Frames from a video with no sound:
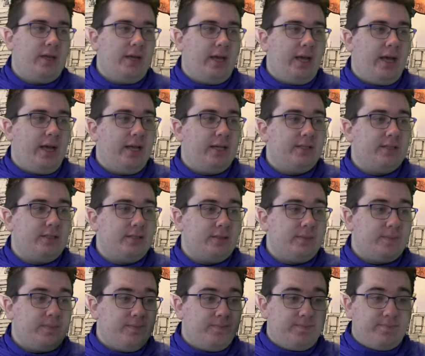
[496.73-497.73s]
And
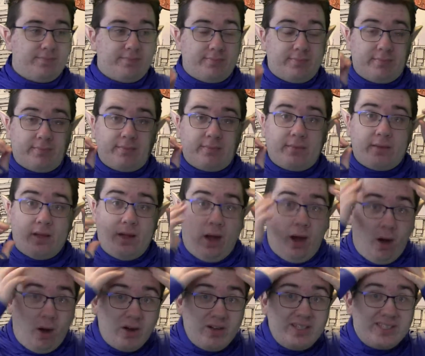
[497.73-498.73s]

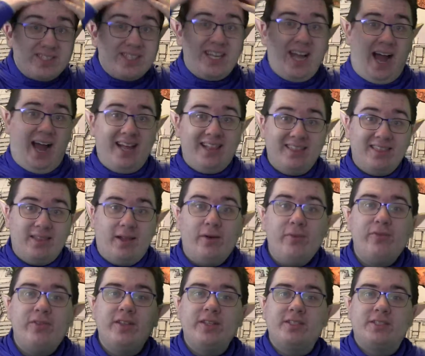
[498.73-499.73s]
honestly, I
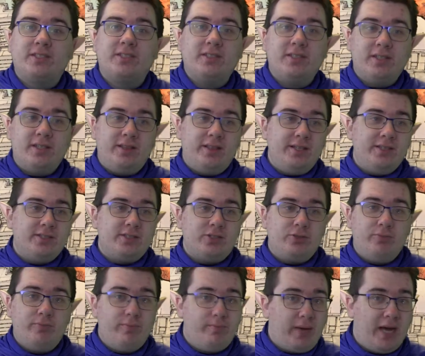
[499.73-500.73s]
love this these
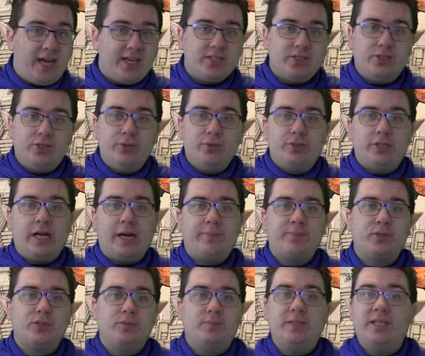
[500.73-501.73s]
past two
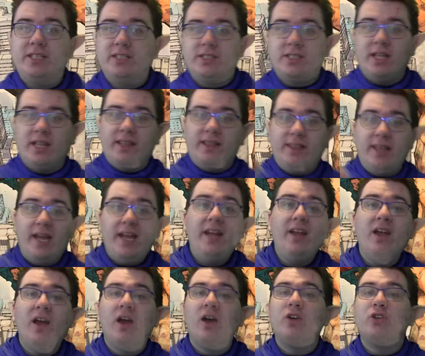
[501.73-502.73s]
chapters because
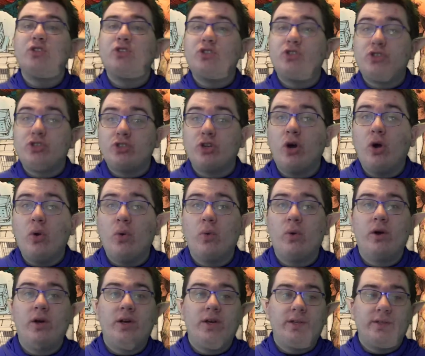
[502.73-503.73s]
they show
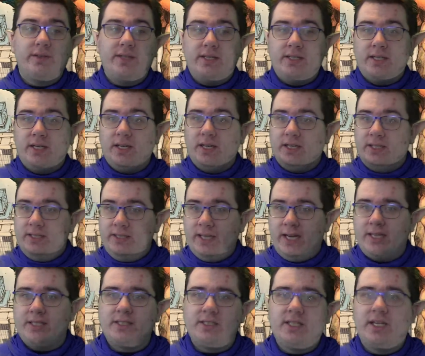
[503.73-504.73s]
that
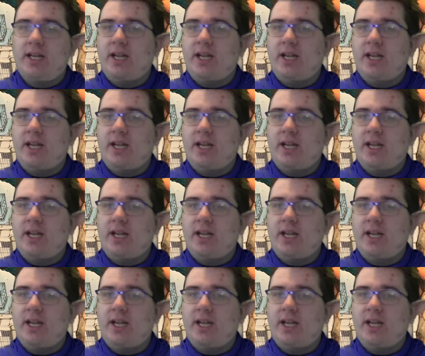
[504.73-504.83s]
yes,